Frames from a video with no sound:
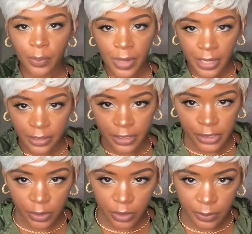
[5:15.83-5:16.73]
around in a
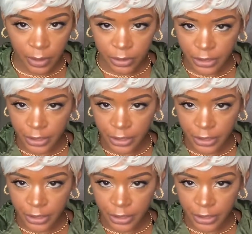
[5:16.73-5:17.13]
circle motion,